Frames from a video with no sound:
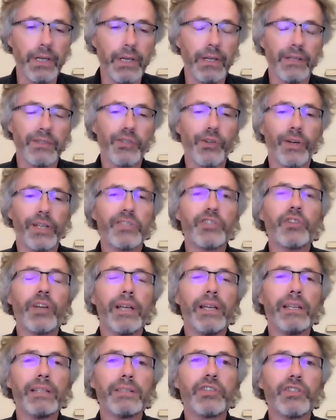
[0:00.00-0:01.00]
So
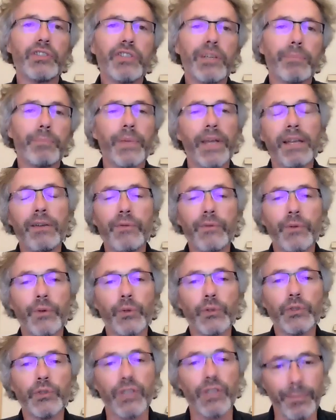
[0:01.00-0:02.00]
it's such a painful
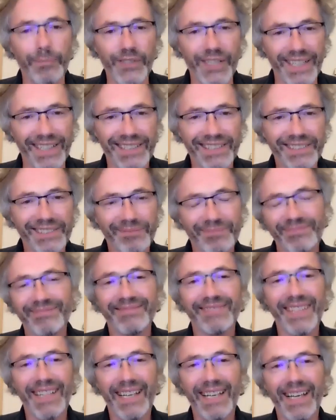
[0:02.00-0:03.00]
subject,
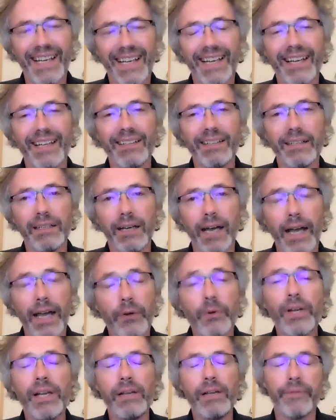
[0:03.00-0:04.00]
and I
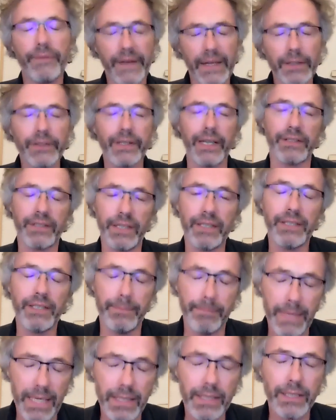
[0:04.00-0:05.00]
really felt that in the
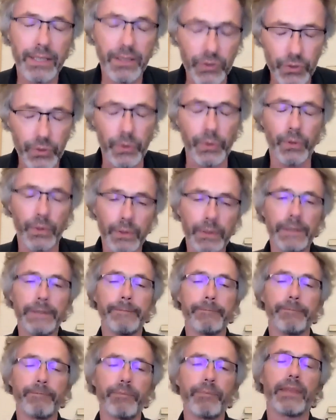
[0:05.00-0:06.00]
making too.
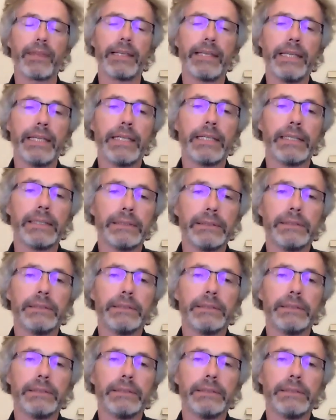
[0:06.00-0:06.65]
Yeah.